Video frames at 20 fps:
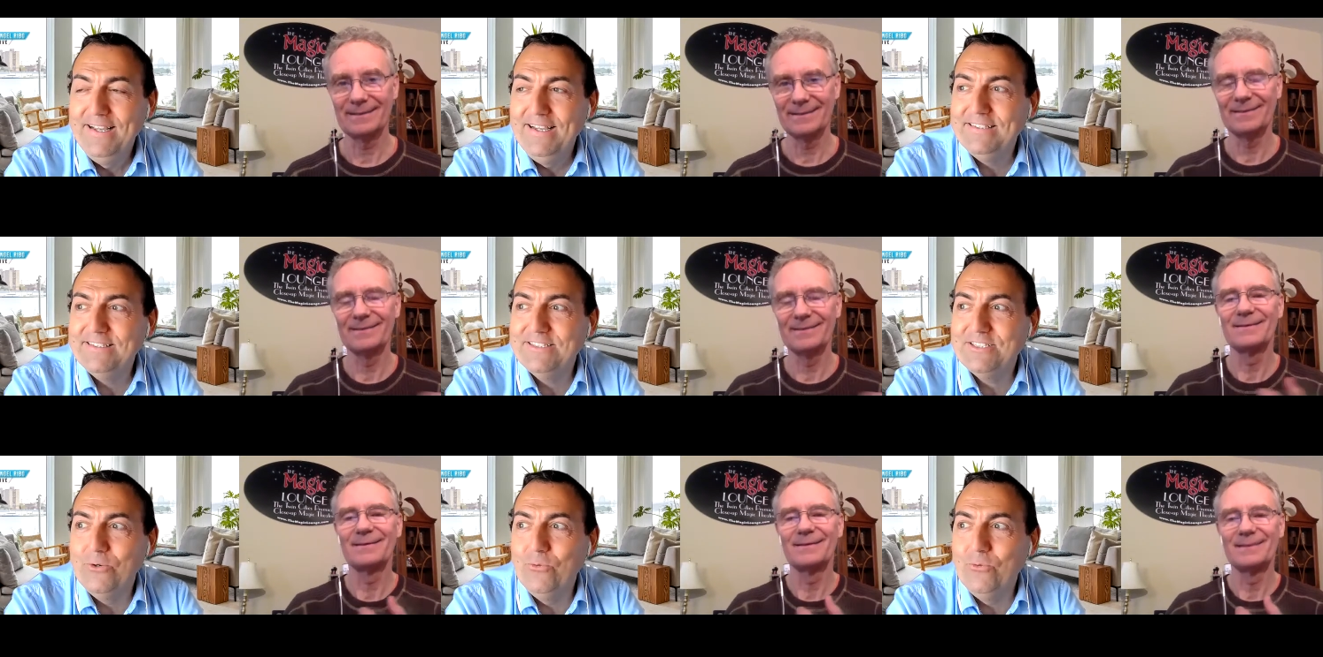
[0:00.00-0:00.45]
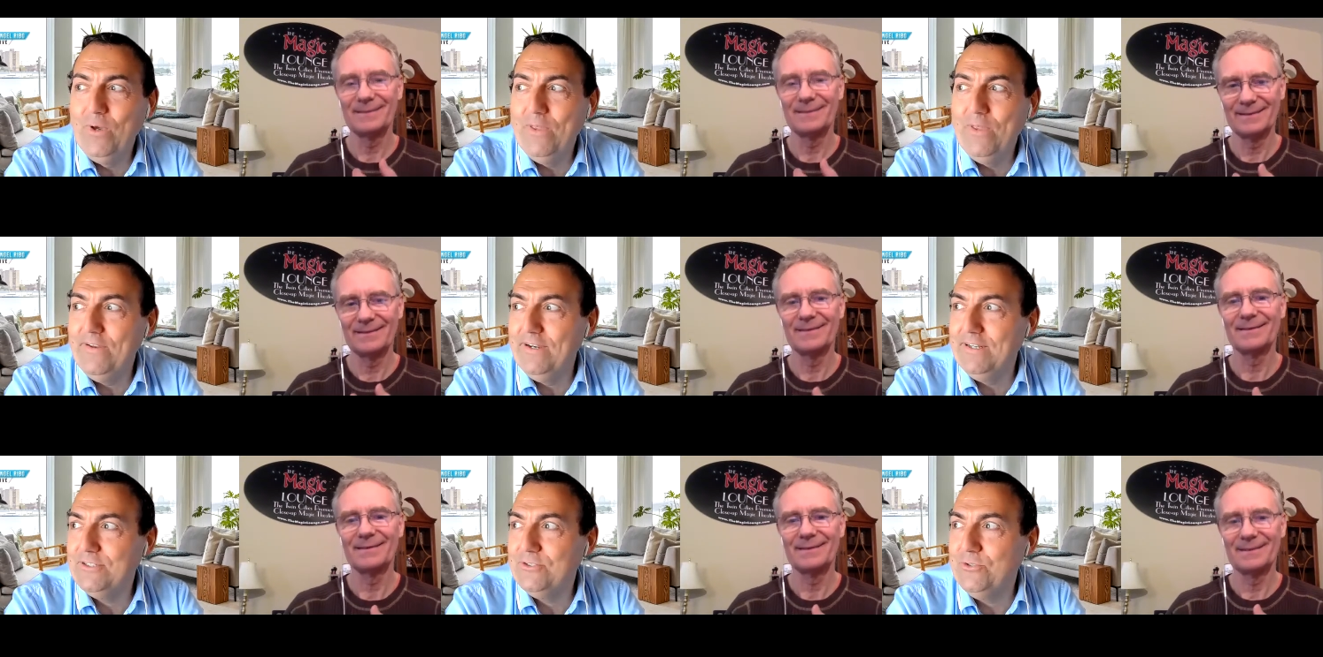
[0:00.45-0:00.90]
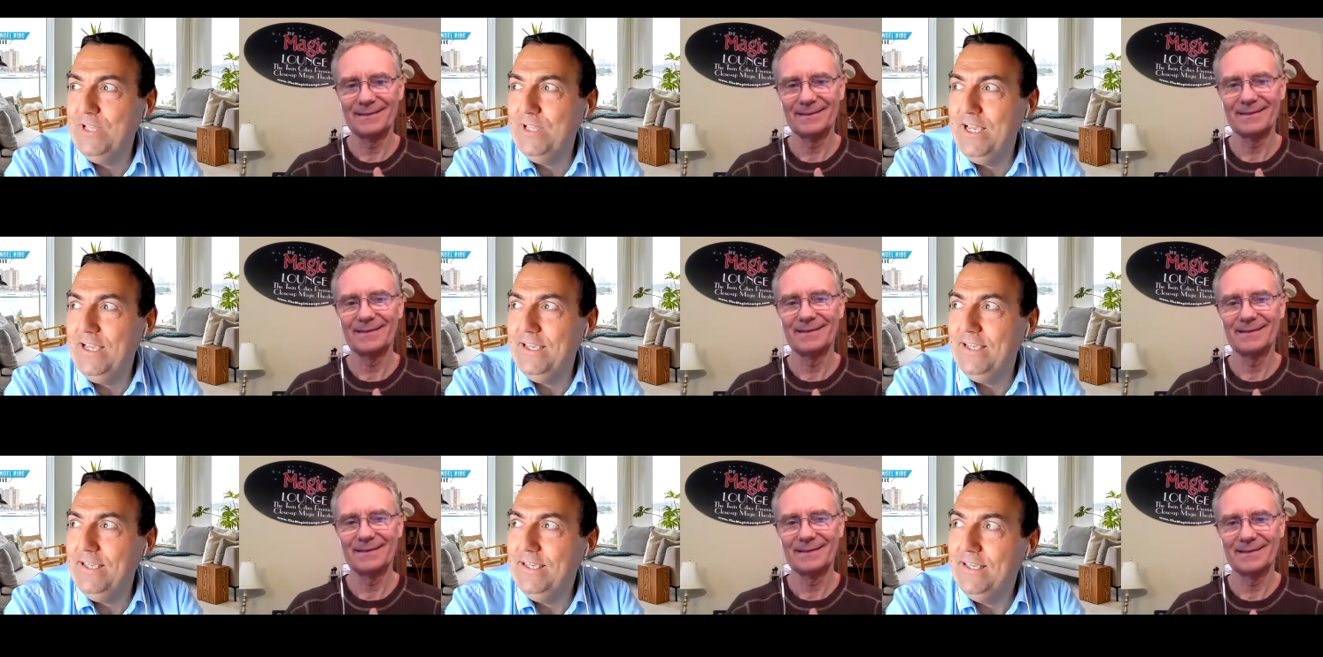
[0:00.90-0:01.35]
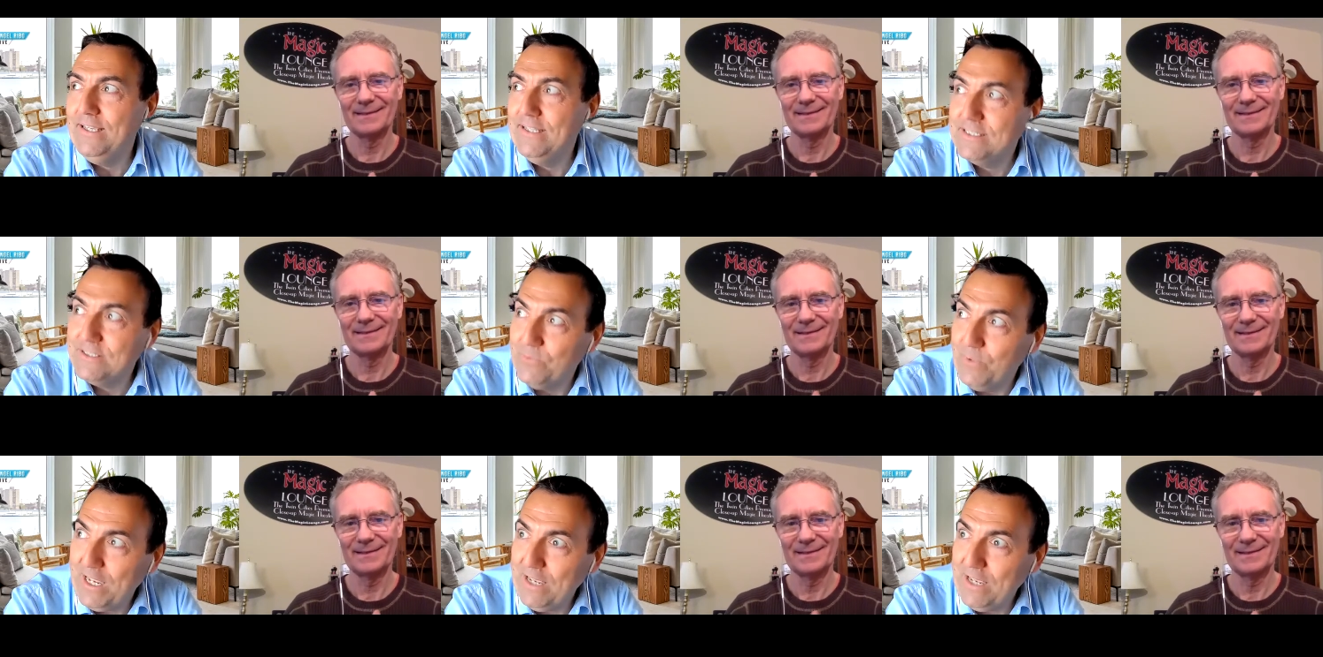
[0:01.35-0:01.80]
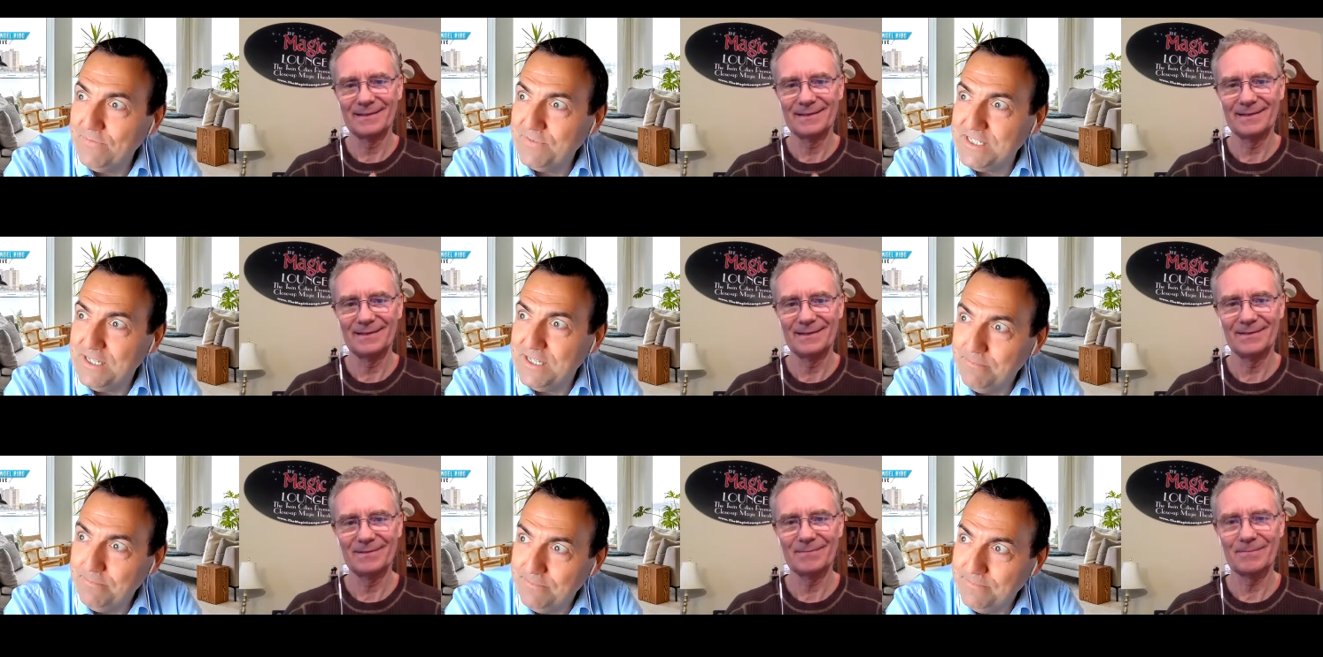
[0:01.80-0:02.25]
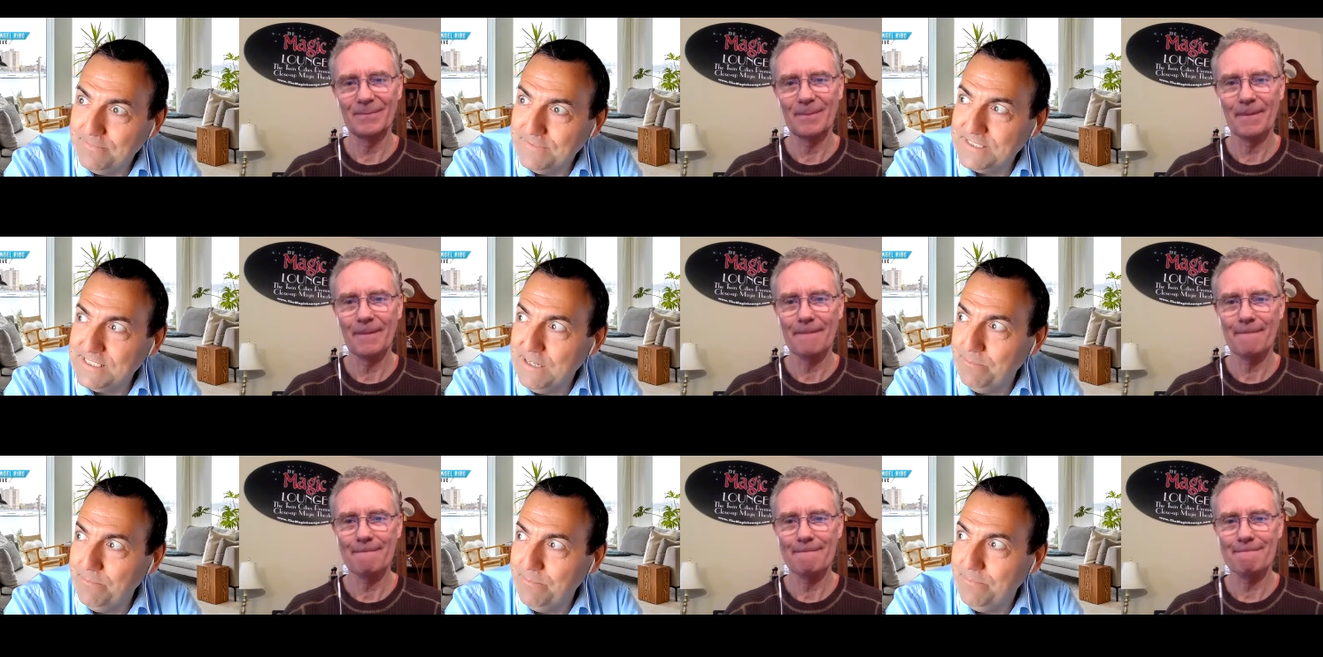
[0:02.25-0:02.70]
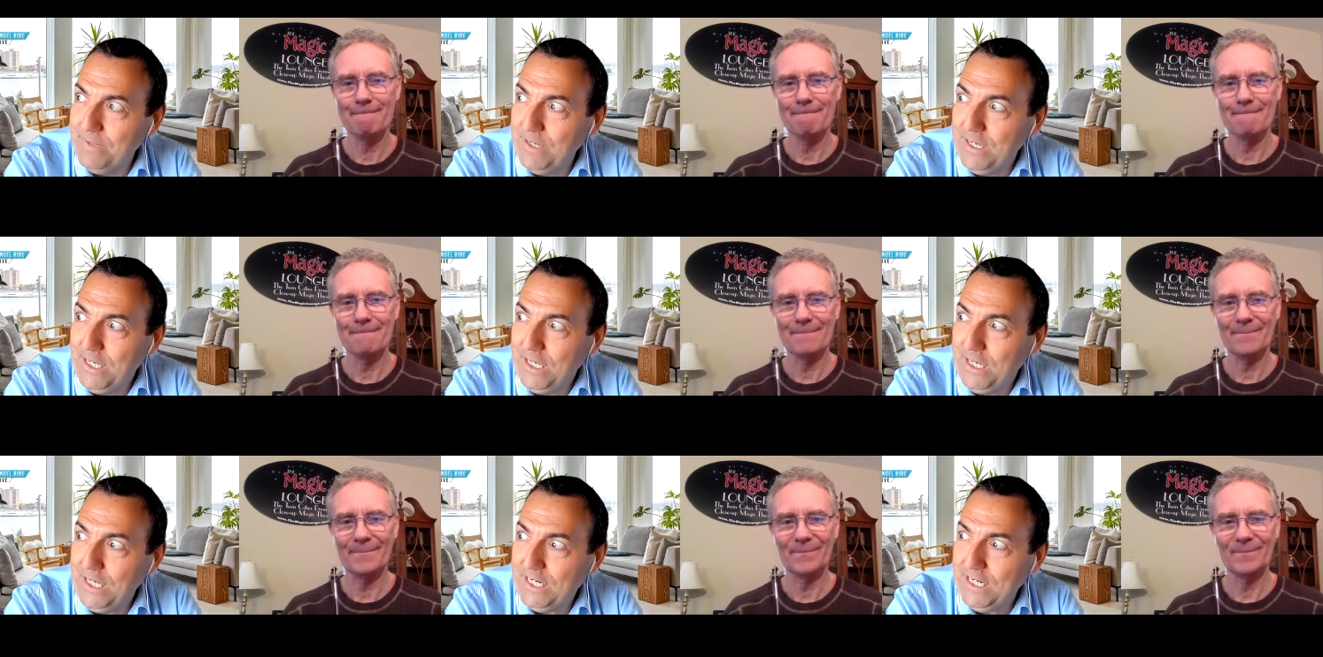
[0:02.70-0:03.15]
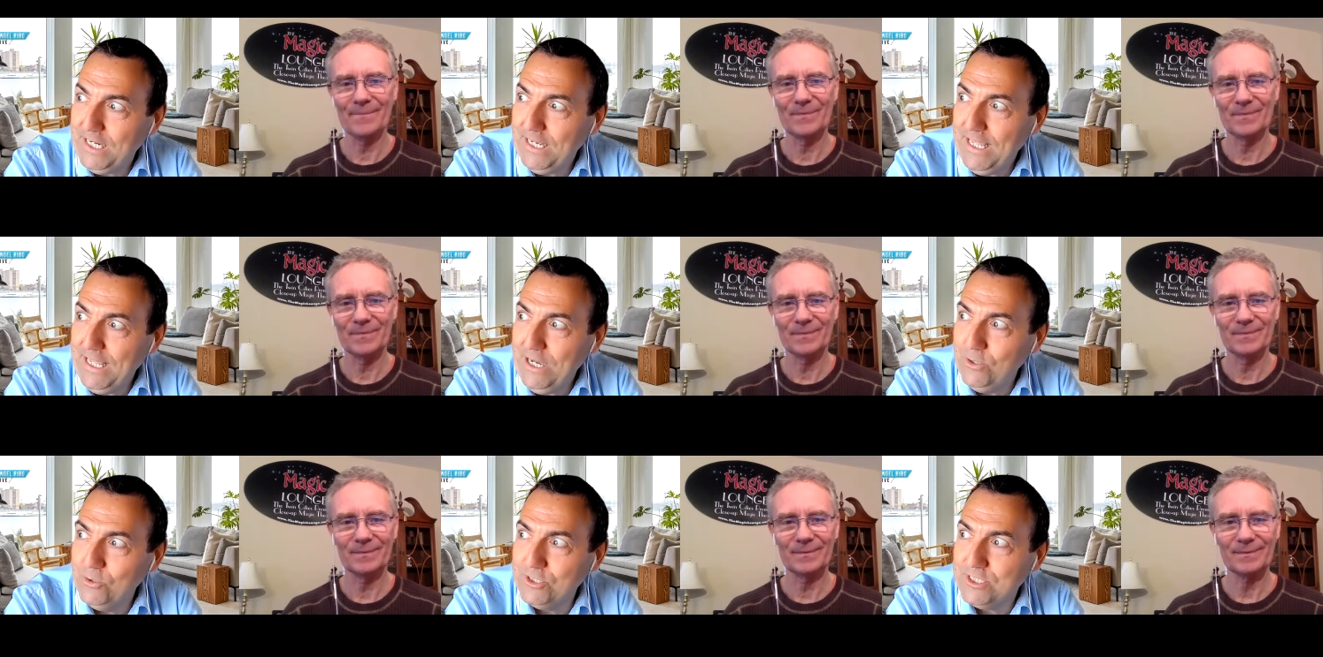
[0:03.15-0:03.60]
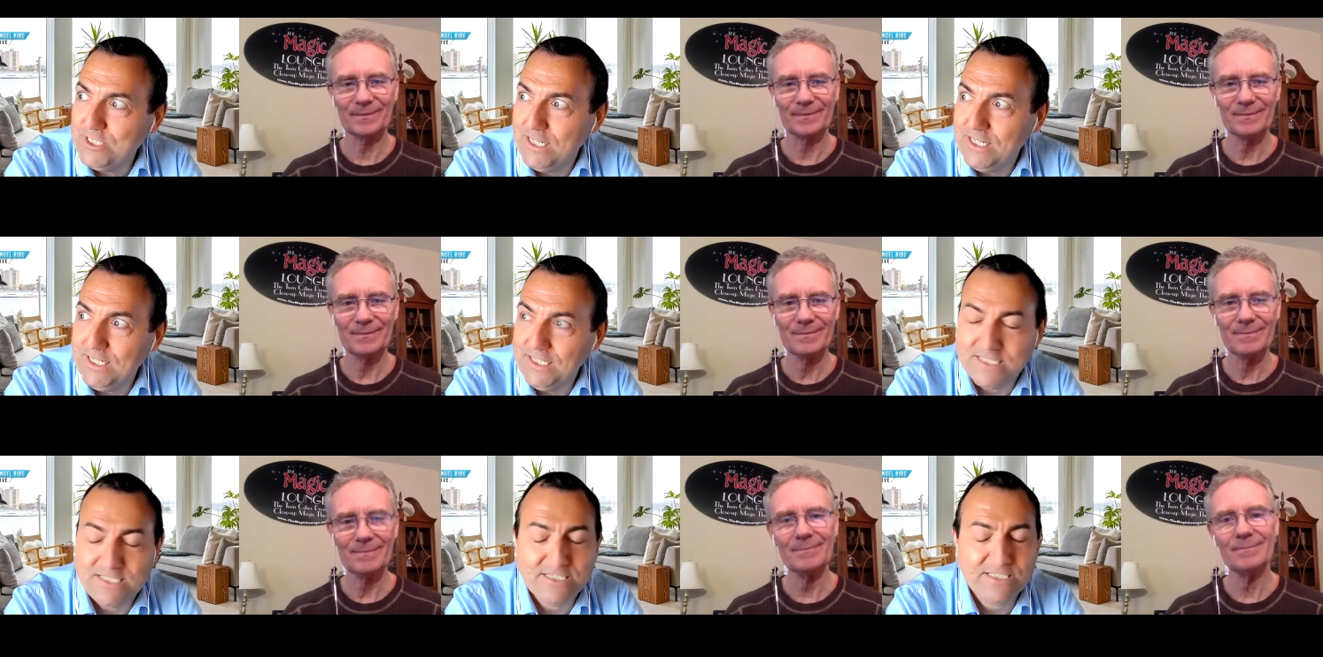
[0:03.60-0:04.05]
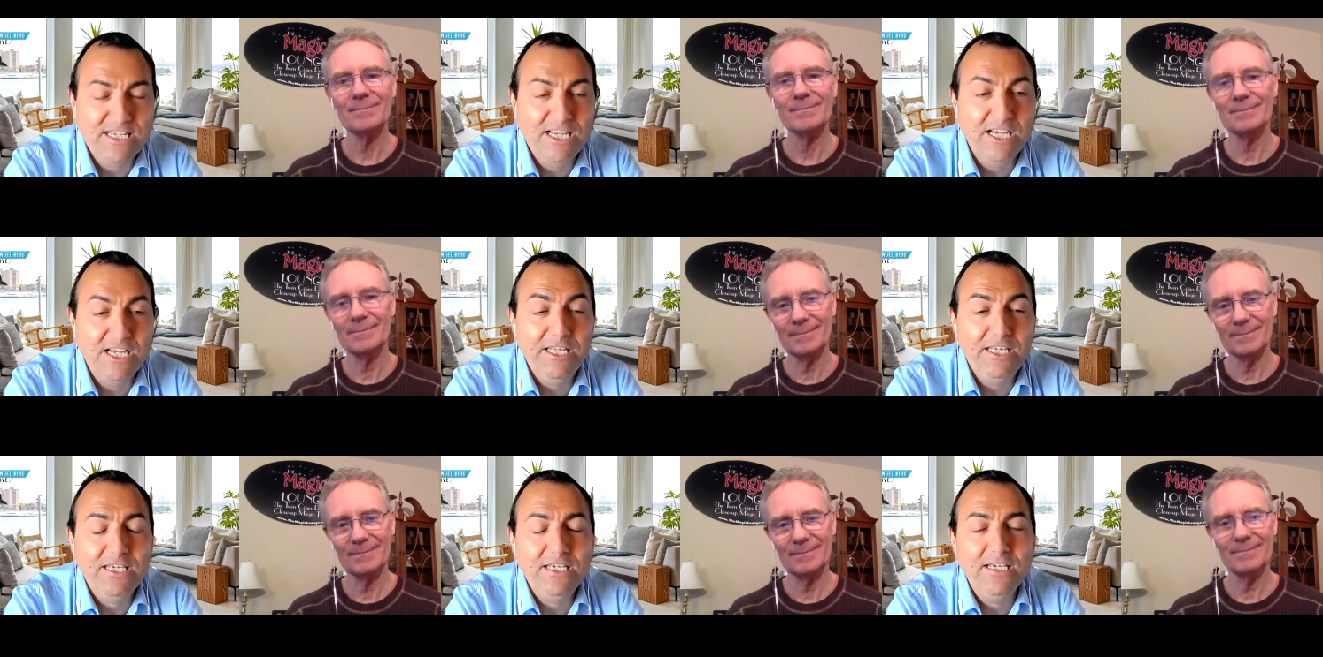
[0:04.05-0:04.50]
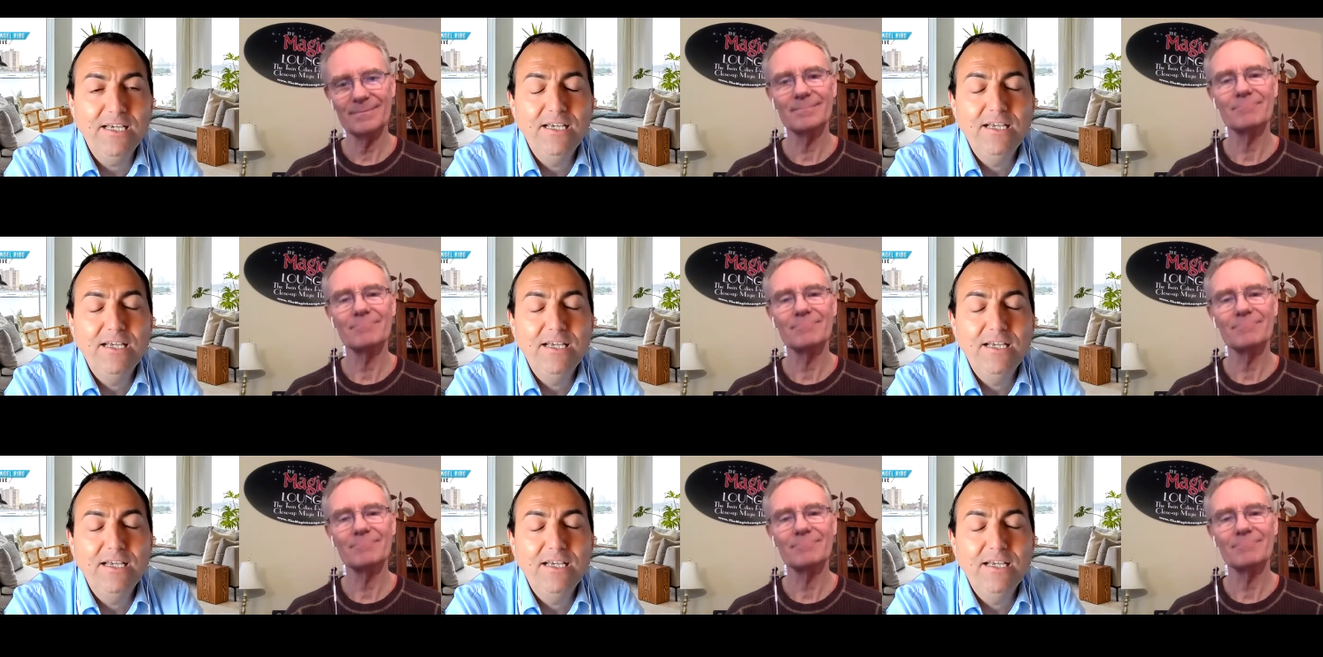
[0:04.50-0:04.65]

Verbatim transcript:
Speaker 1: So weather today is we have some some uh, clouds and it's sunny,